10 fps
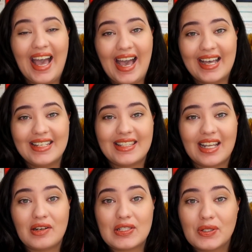And
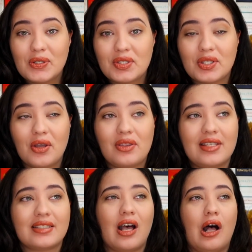there is also
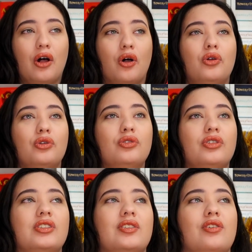this
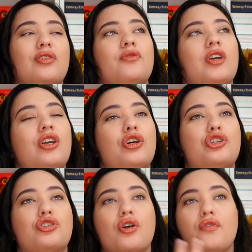whole sort of
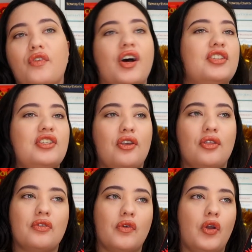traversing
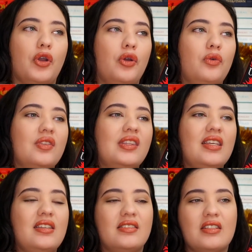through
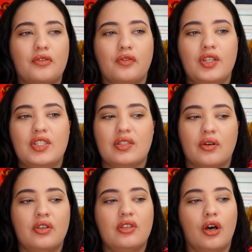these different
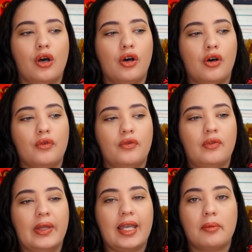sort of
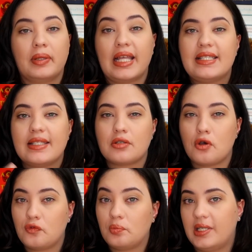like places
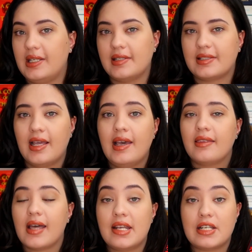of peace
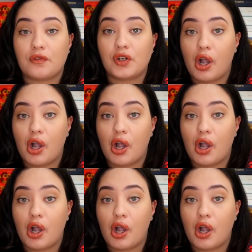that different